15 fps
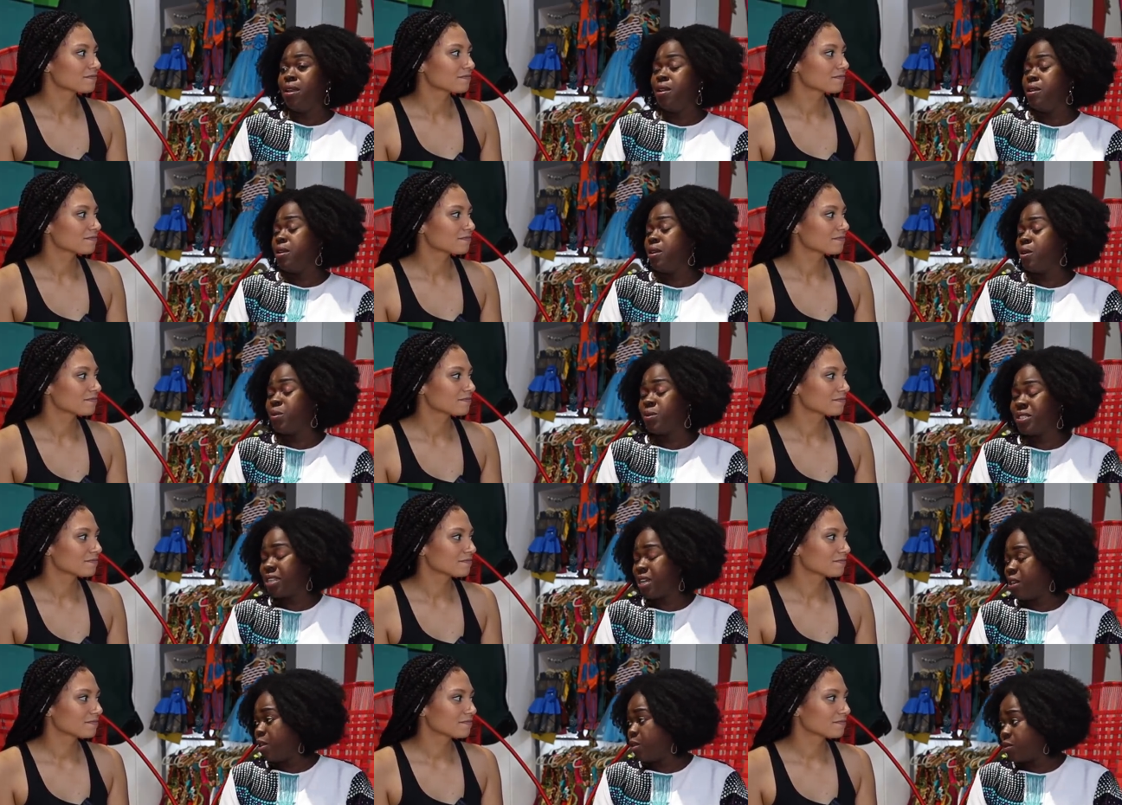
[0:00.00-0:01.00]

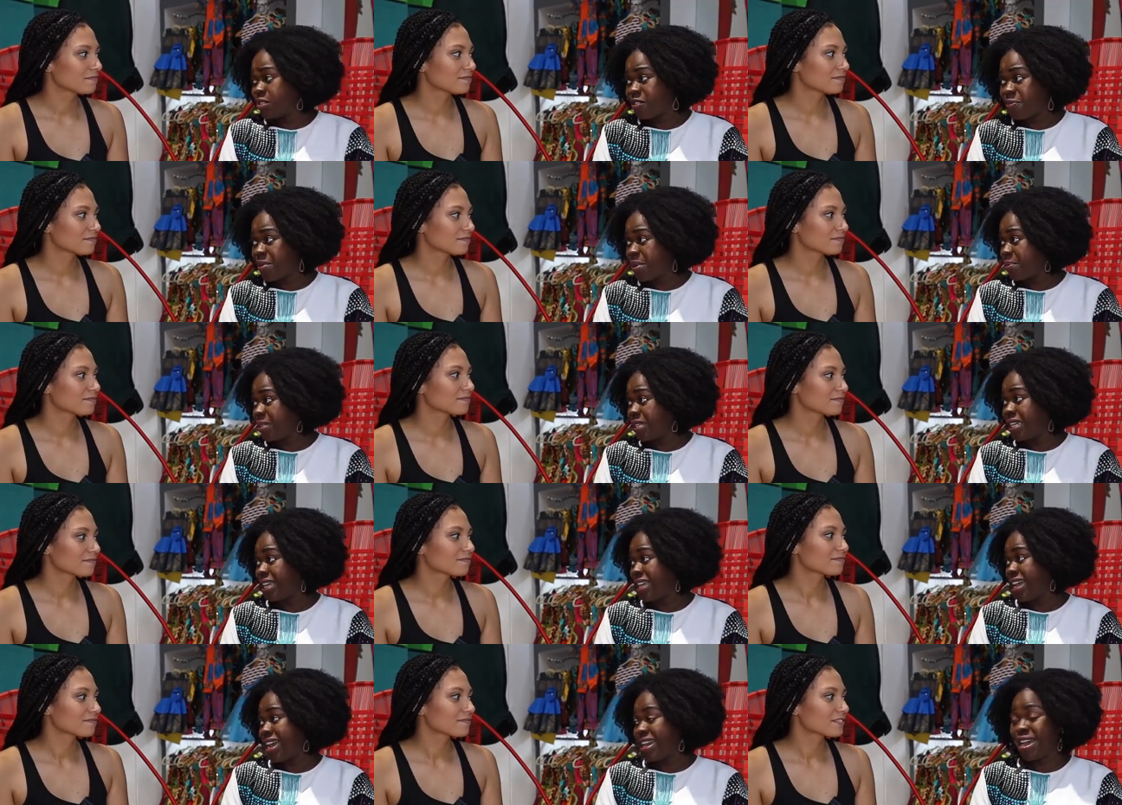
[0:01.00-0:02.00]
Speaker 1: loads and loads of people
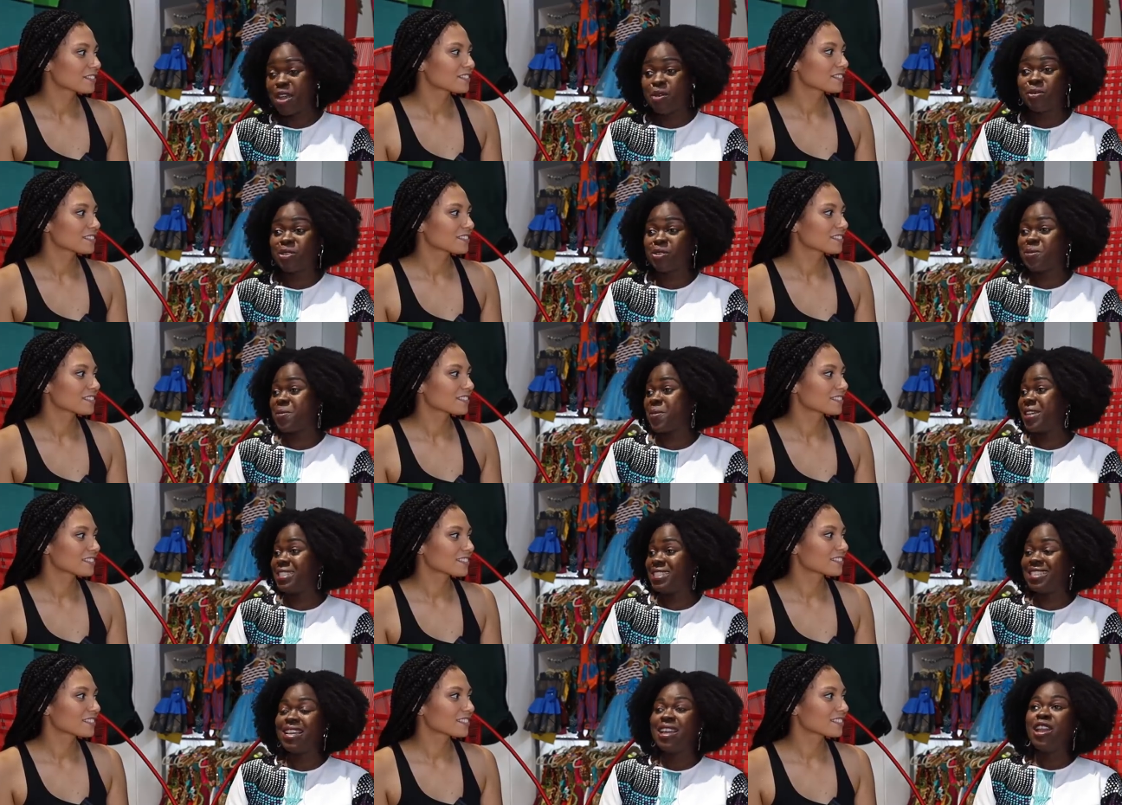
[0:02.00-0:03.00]
in Ghana. It was
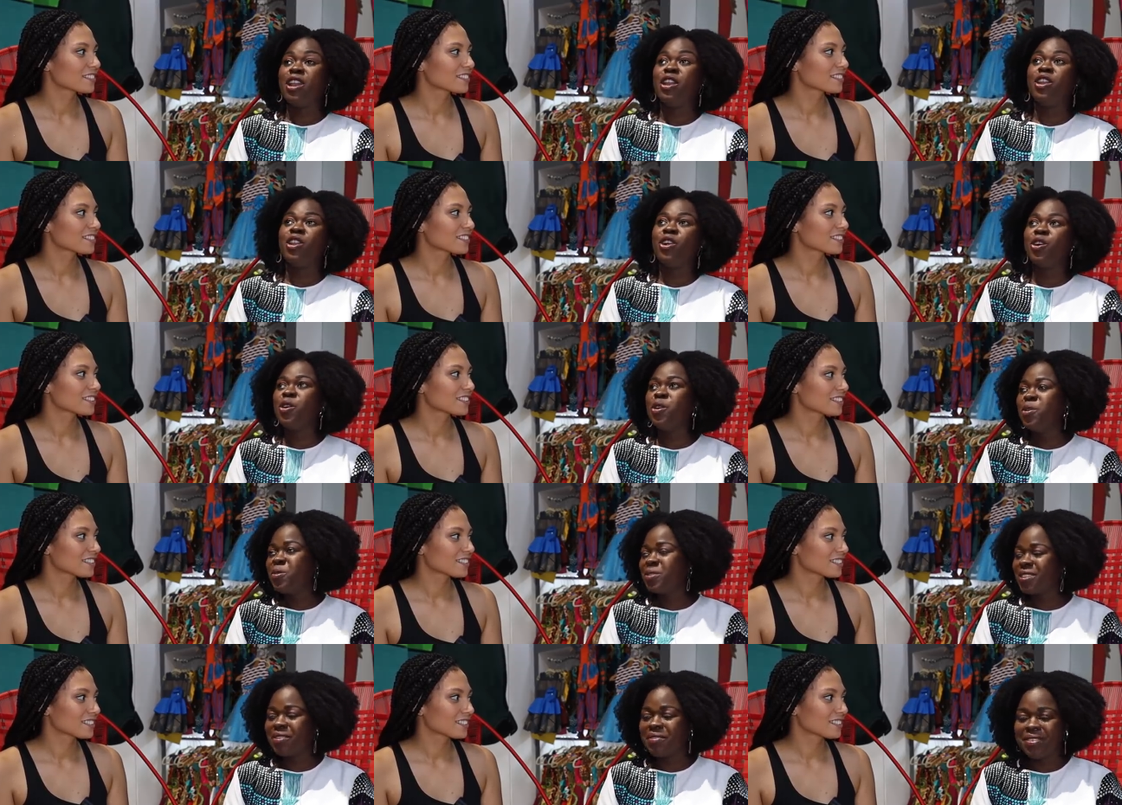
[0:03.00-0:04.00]
crazy.
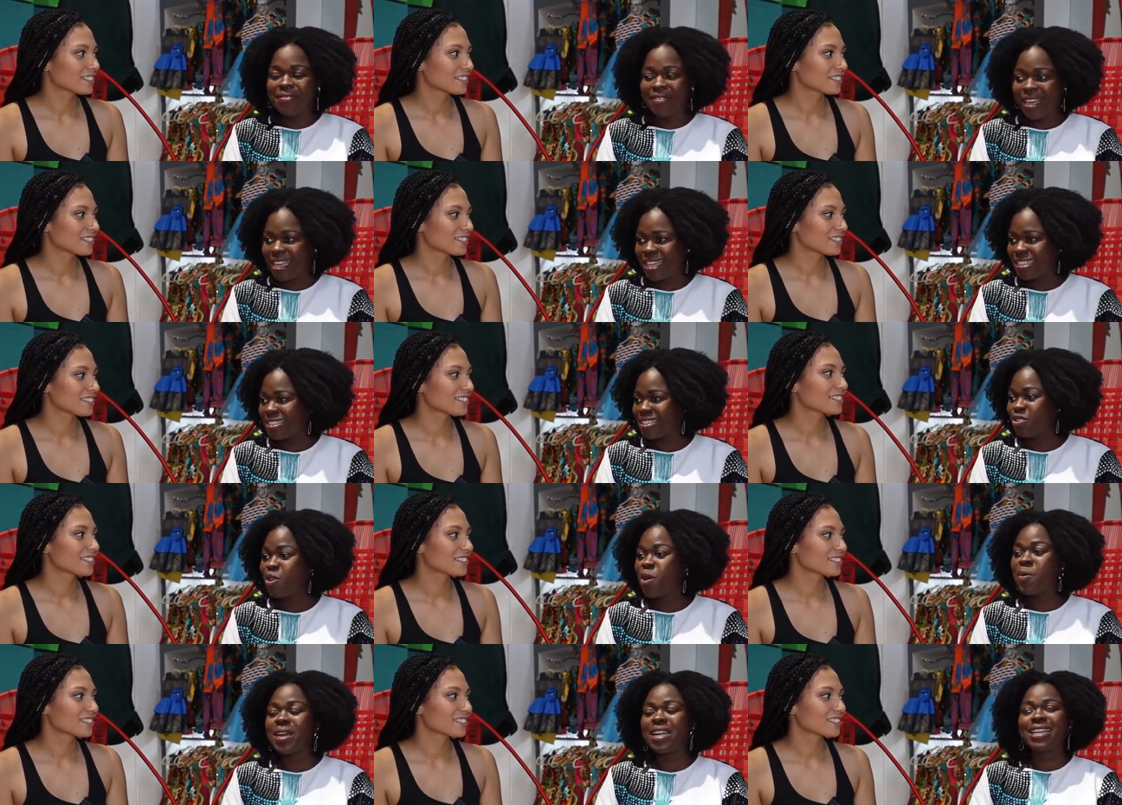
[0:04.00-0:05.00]
Loads of events.
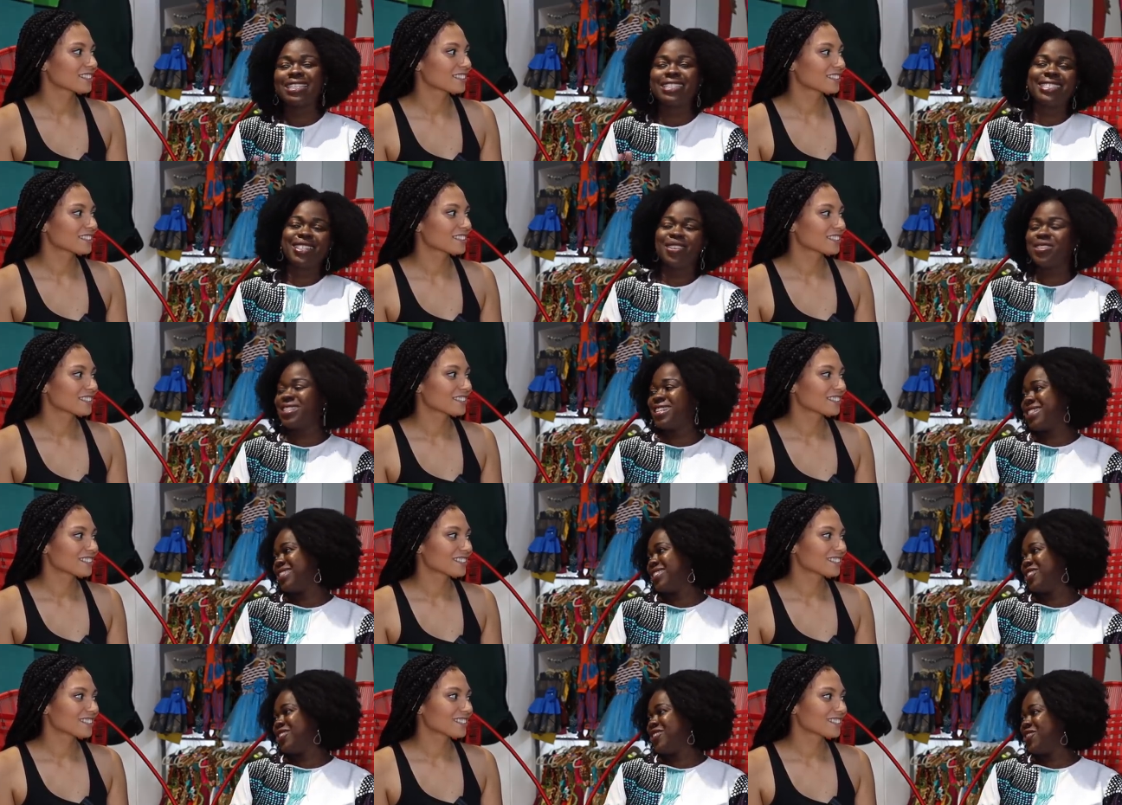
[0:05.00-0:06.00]
No one can say there was
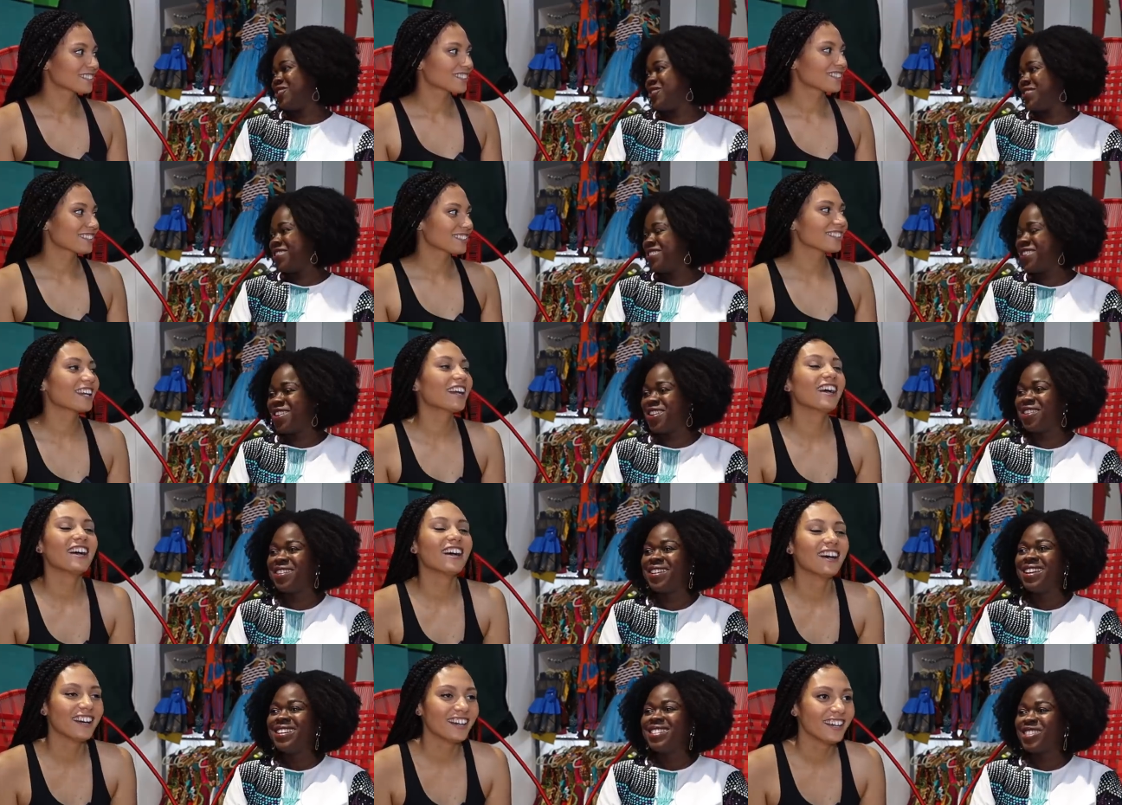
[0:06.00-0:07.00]
nothing to do, you know.